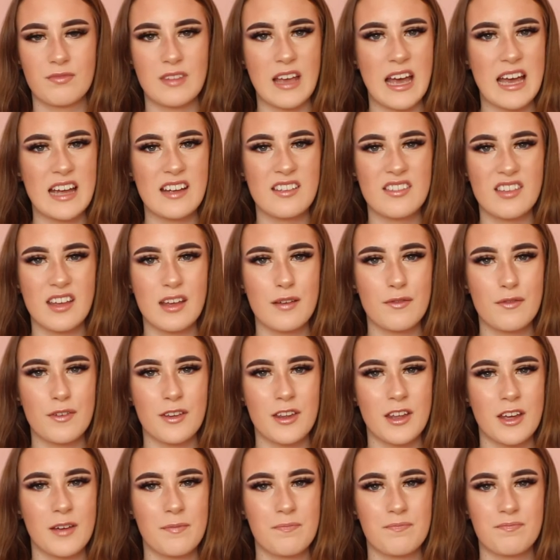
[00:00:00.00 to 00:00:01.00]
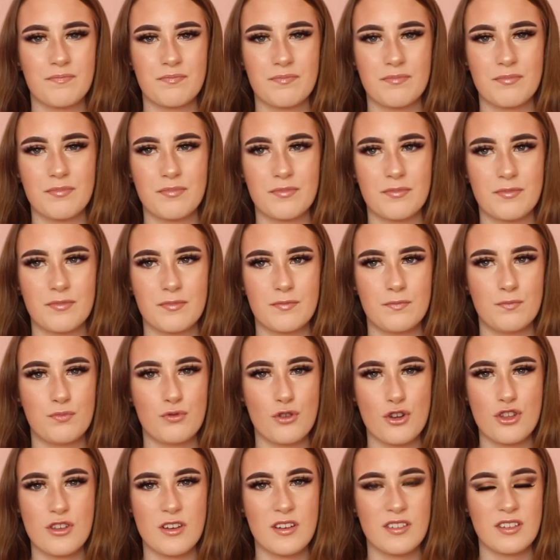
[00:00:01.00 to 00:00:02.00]
80 for the
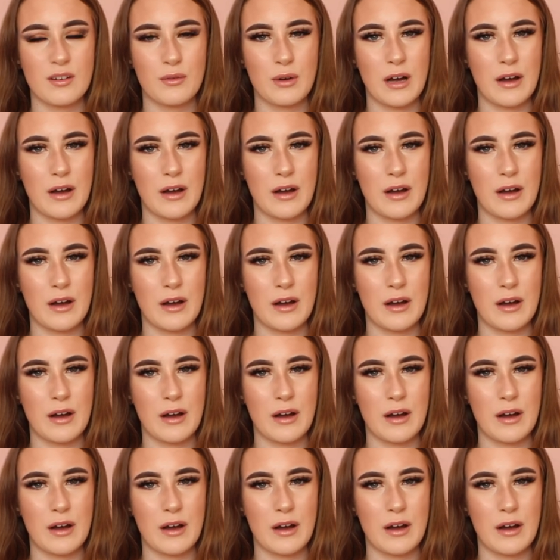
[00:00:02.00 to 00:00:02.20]
brushes I,